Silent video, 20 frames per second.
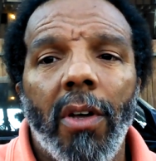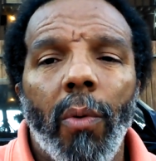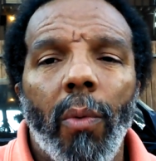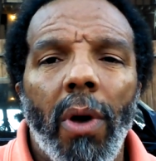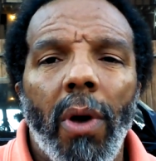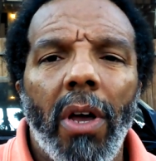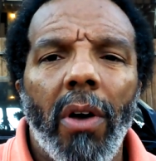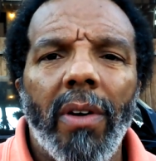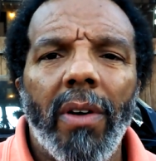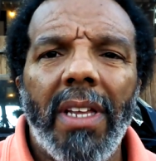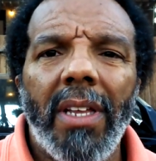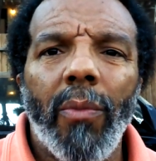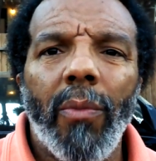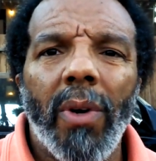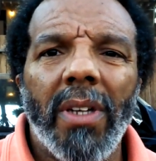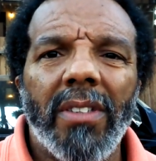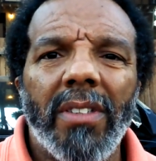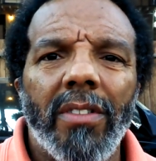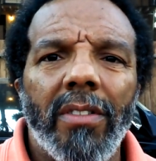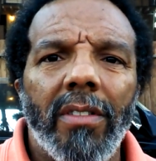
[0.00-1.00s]
Well, he
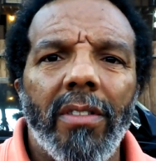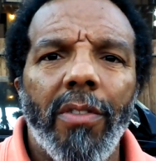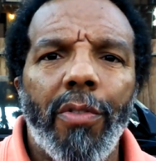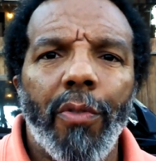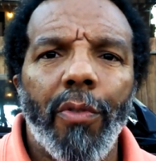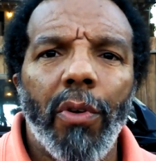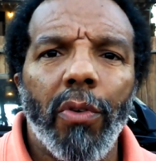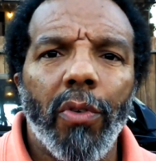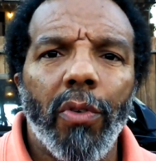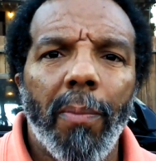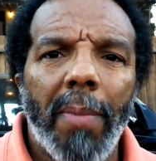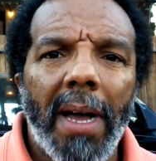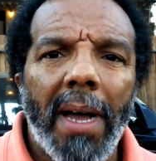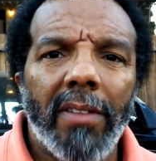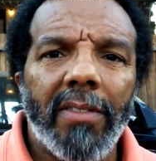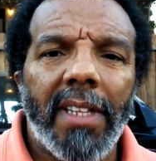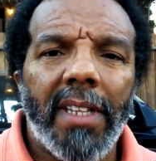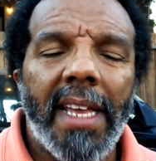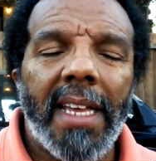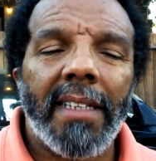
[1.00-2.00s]
wasn't thrilled
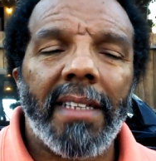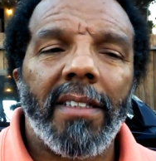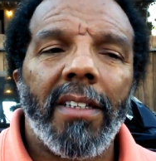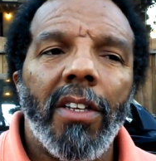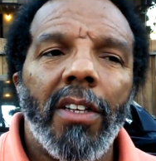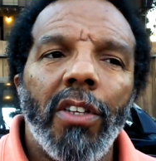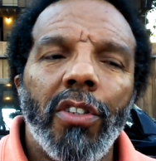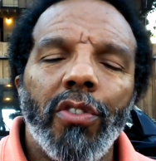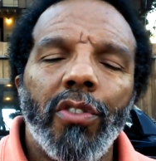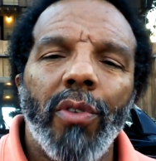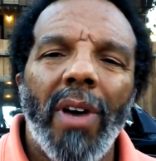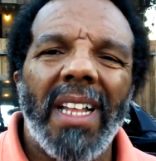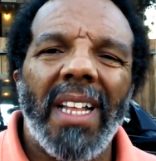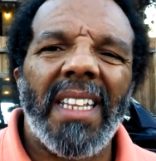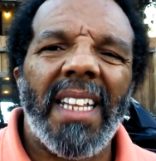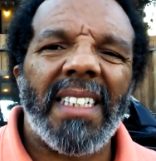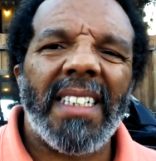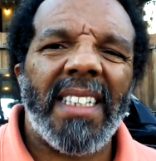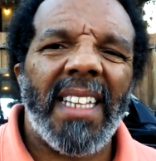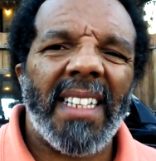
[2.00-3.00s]
about that, so I
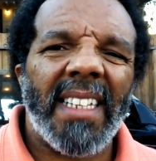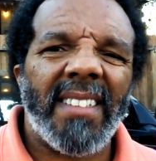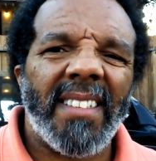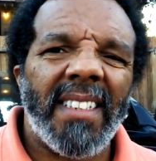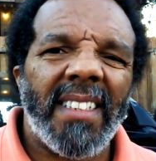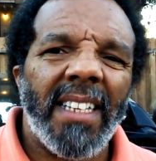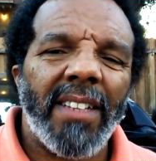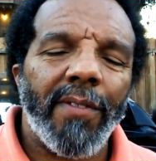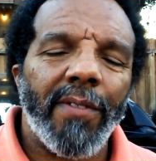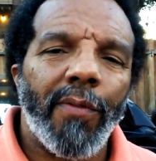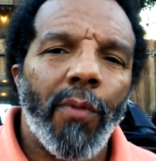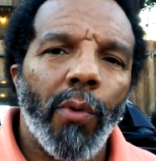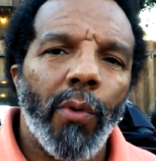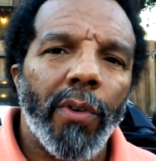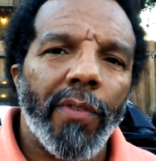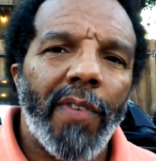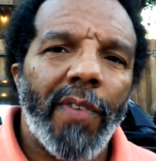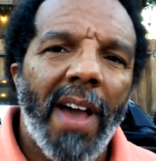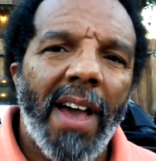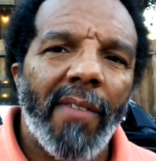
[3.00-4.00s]
let that sit
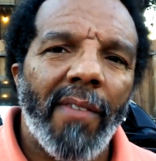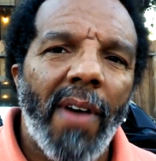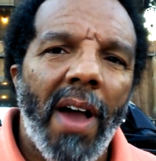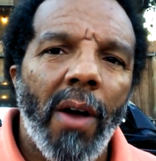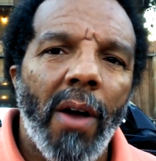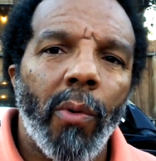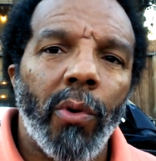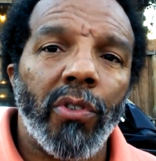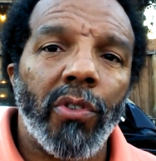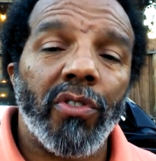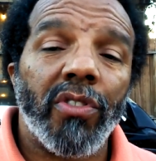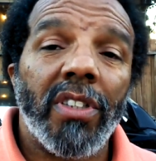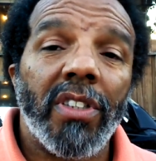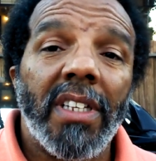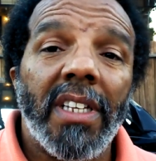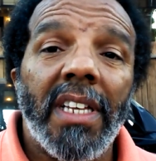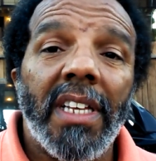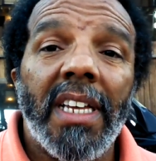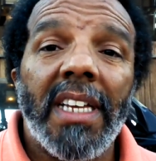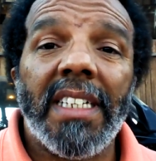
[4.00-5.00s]
4 or 5 hours.
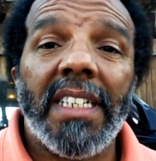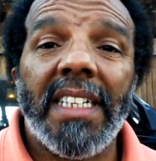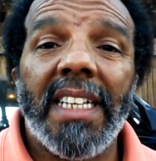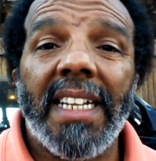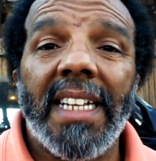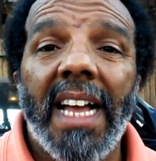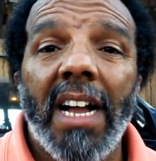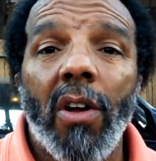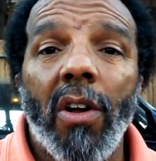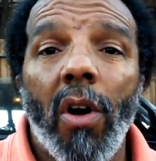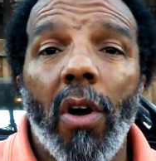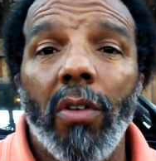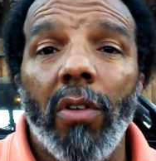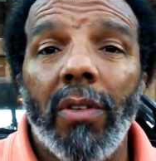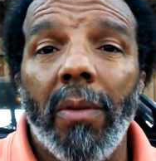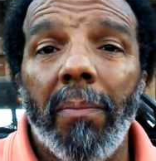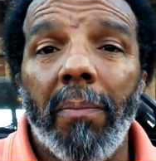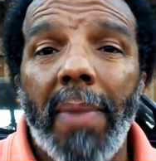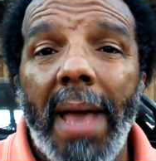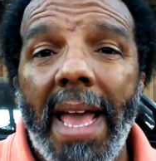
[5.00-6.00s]
And then I called
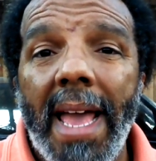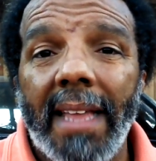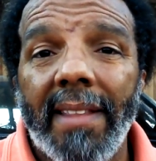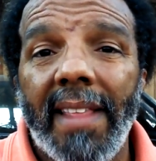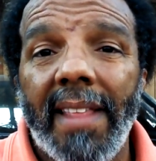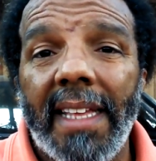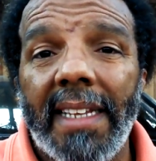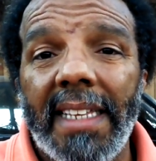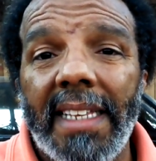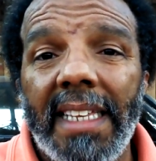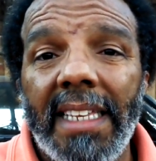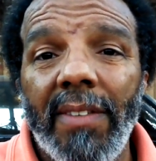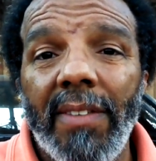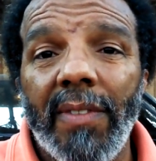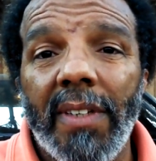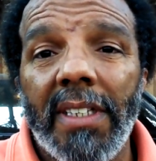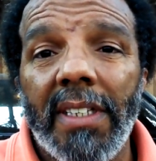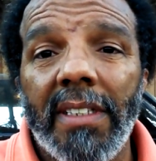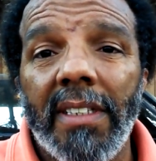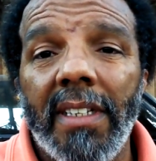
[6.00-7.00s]
him back that
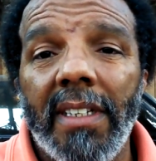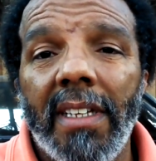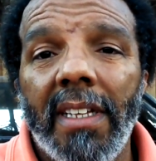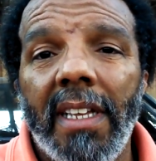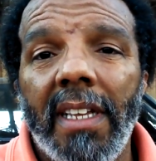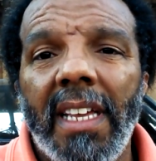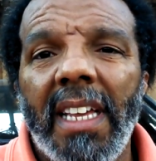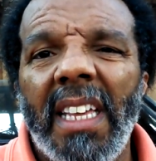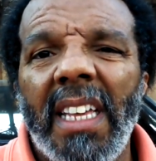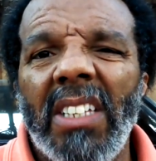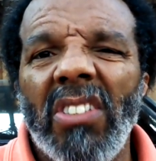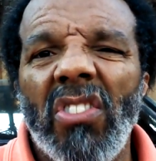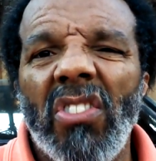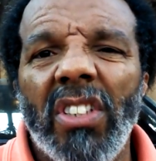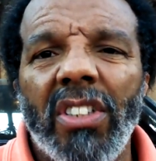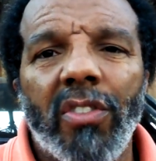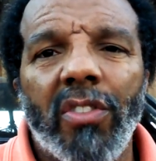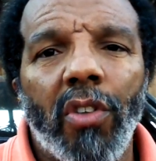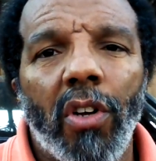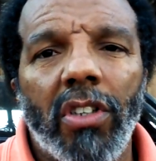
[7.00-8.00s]
evening and
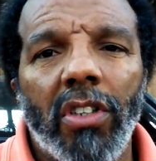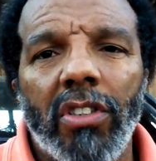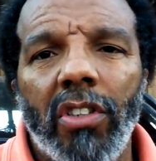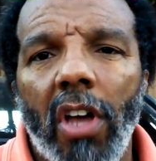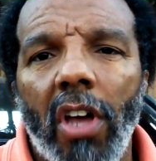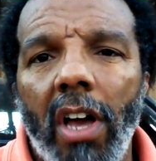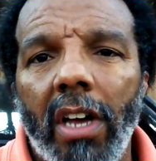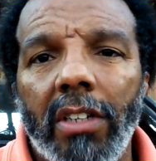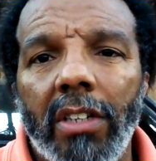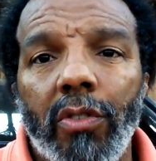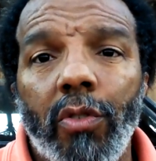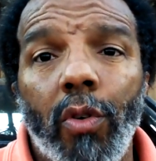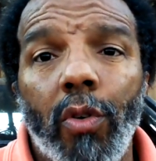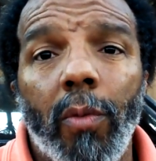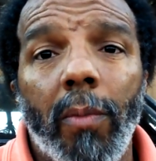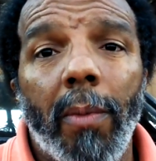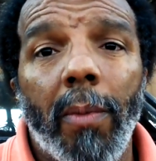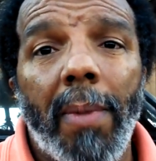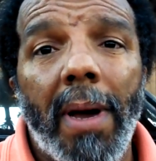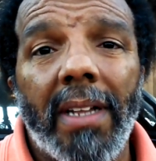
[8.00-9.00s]
just started talking to
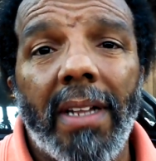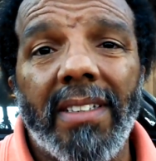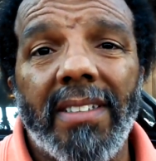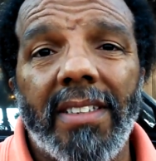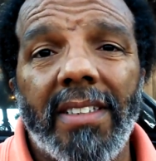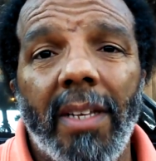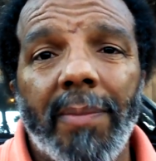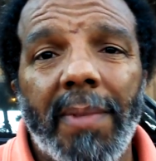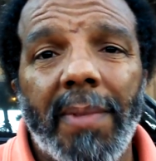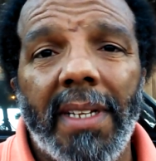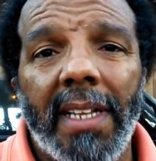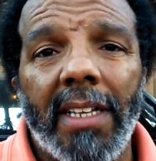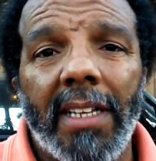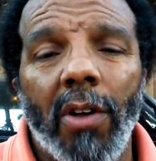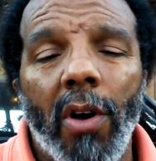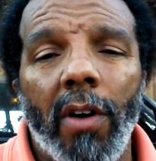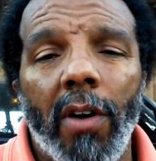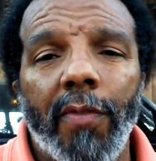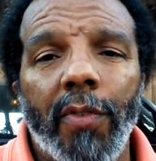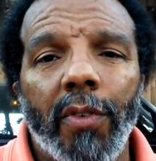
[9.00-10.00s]
him about accepting that
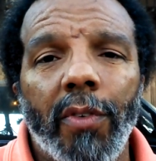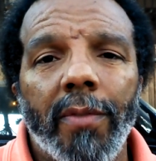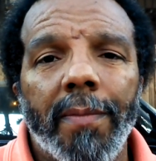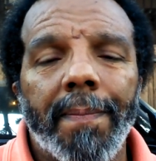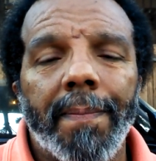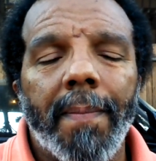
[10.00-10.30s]
offer.